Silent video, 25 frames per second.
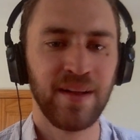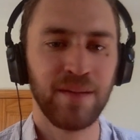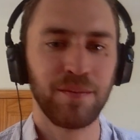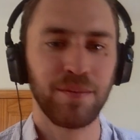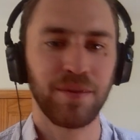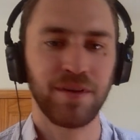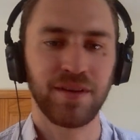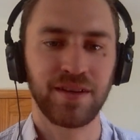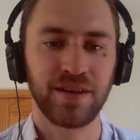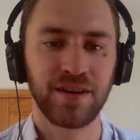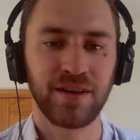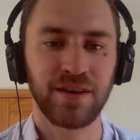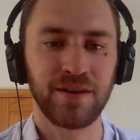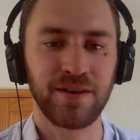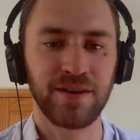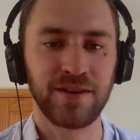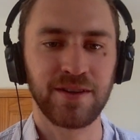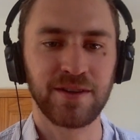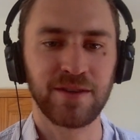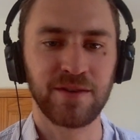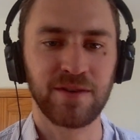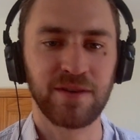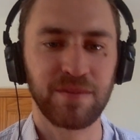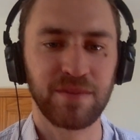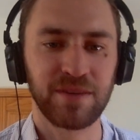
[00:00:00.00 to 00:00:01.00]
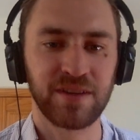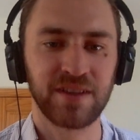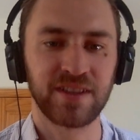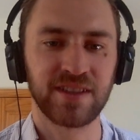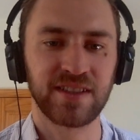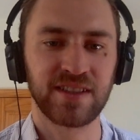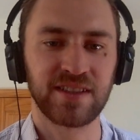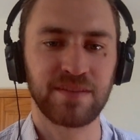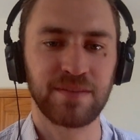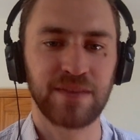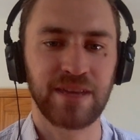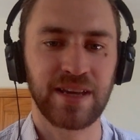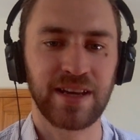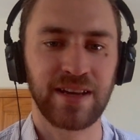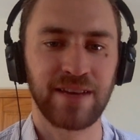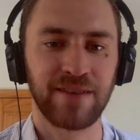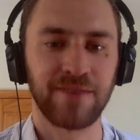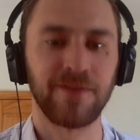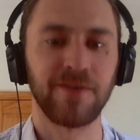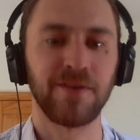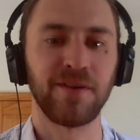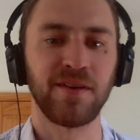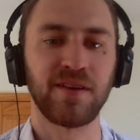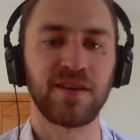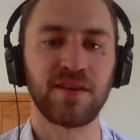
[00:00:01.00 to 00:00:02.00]
but you know, you do it because it's
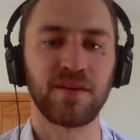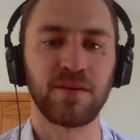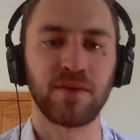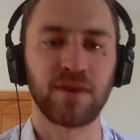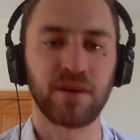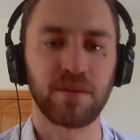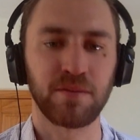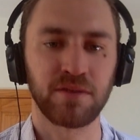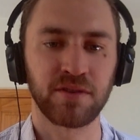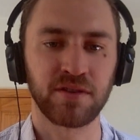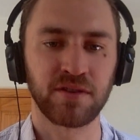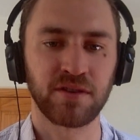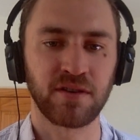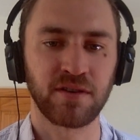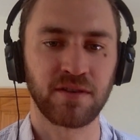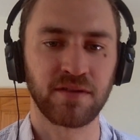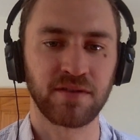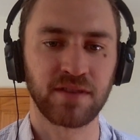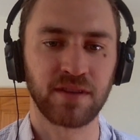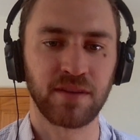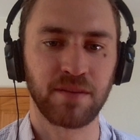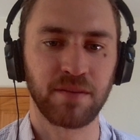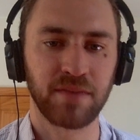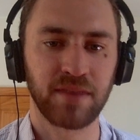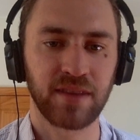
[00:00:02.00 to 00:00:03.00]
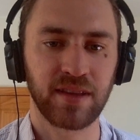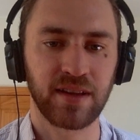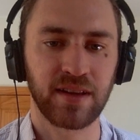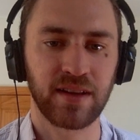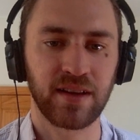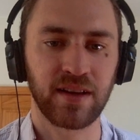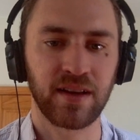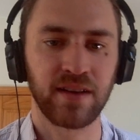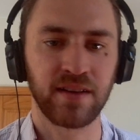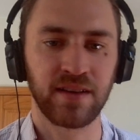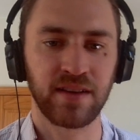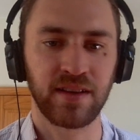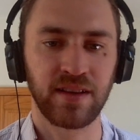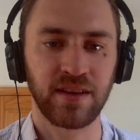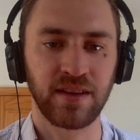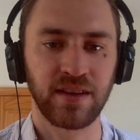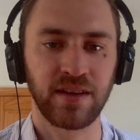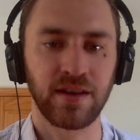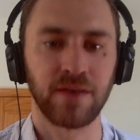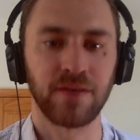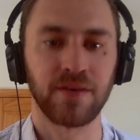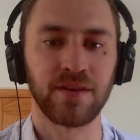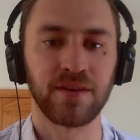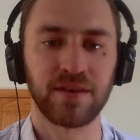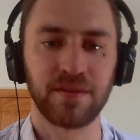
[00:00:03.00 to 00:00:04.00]
meaningful and you want to preserve something, you
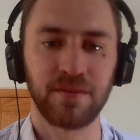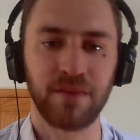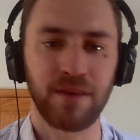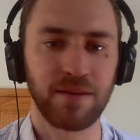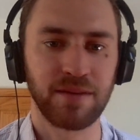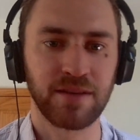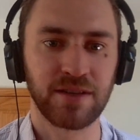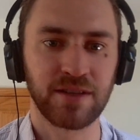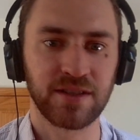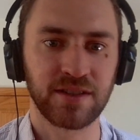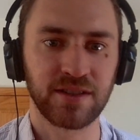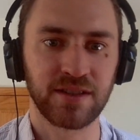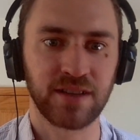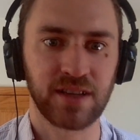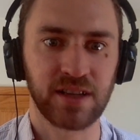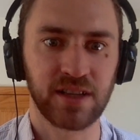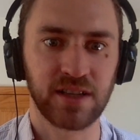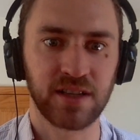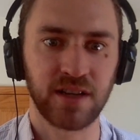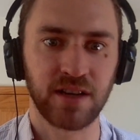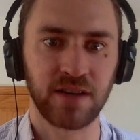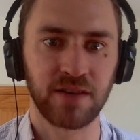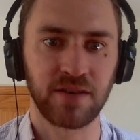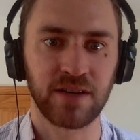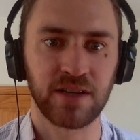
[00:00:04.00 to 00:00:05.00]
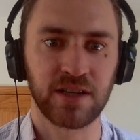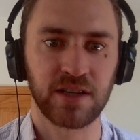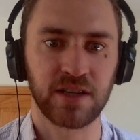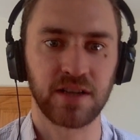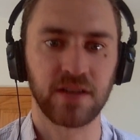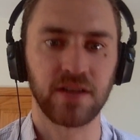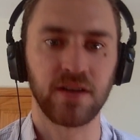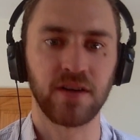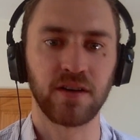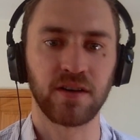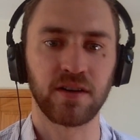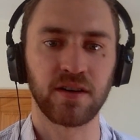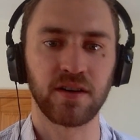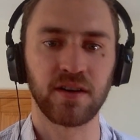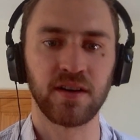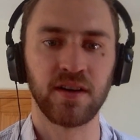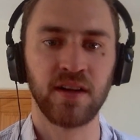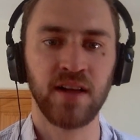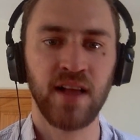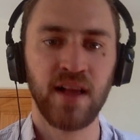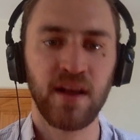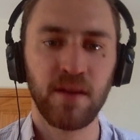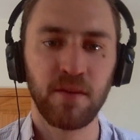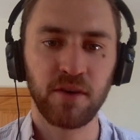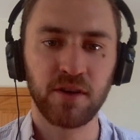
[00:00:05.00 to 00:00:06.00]
know, it maybe just like a generation longer.
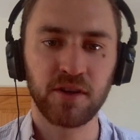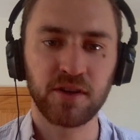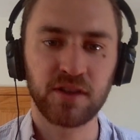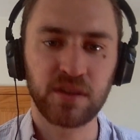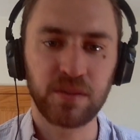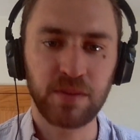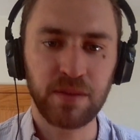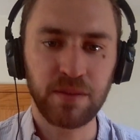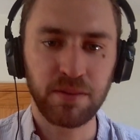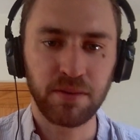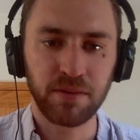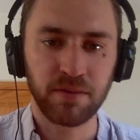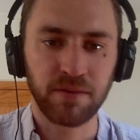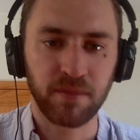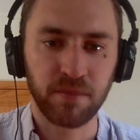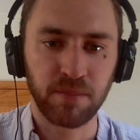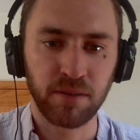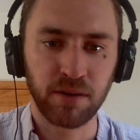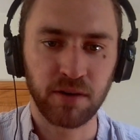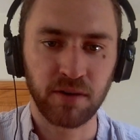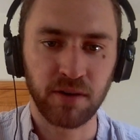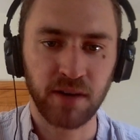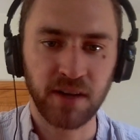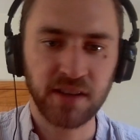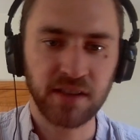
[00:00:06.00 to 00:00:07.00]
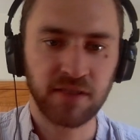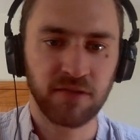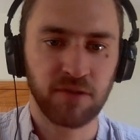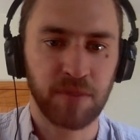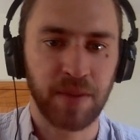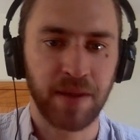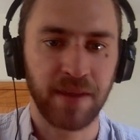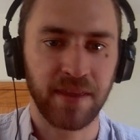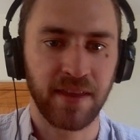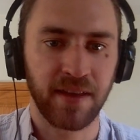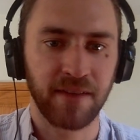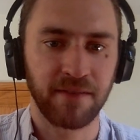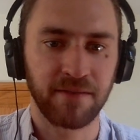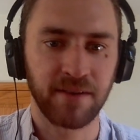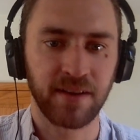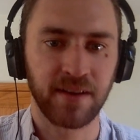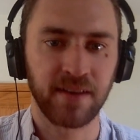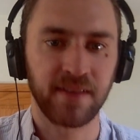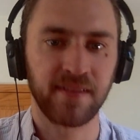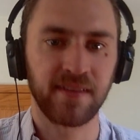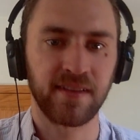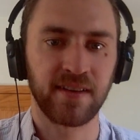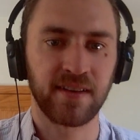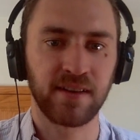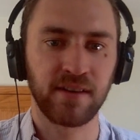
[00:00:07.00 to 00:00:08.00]
Whereas to be progressive about that
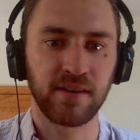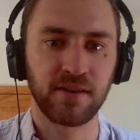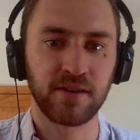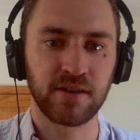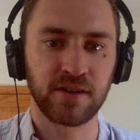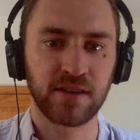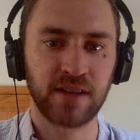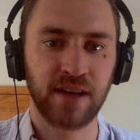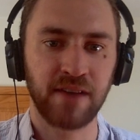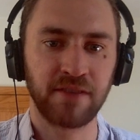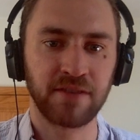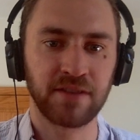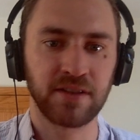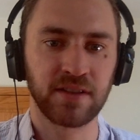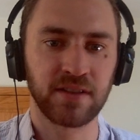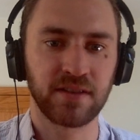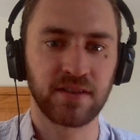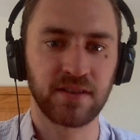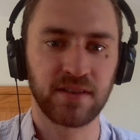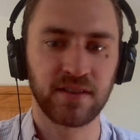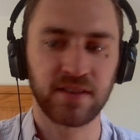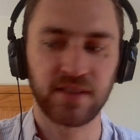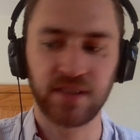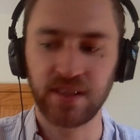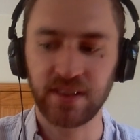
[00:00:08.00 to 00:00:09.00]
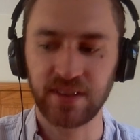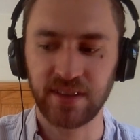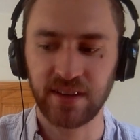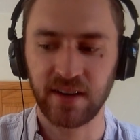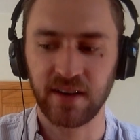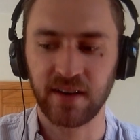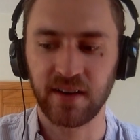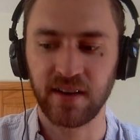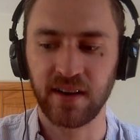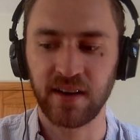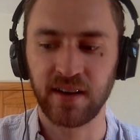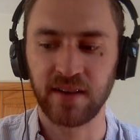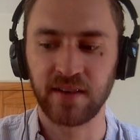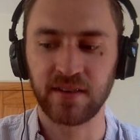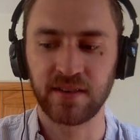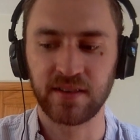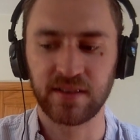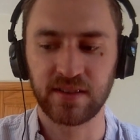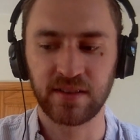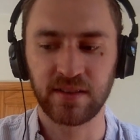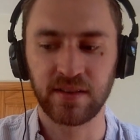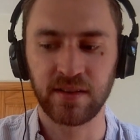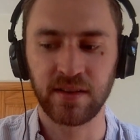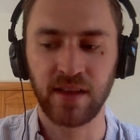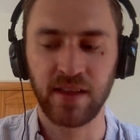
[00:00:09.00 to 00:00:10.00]
fence, like you just have to sit there and
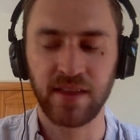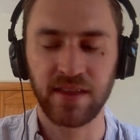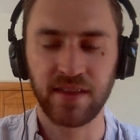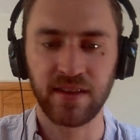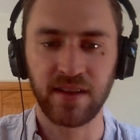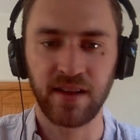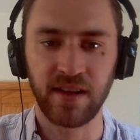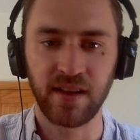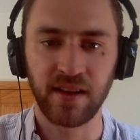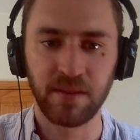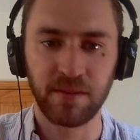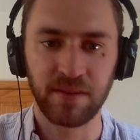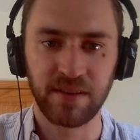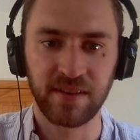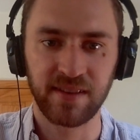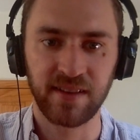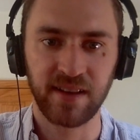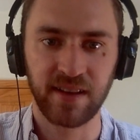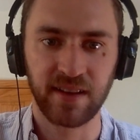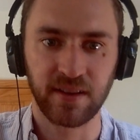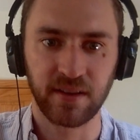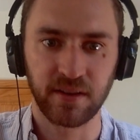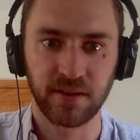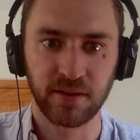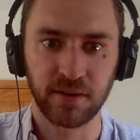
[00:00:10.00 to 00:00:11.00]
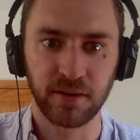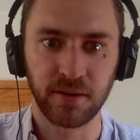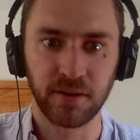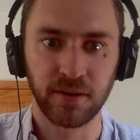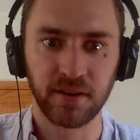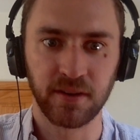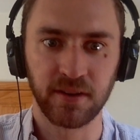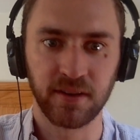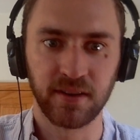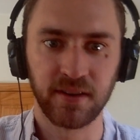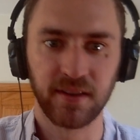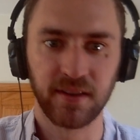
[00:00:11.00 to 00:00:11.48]
let the elements take their toll.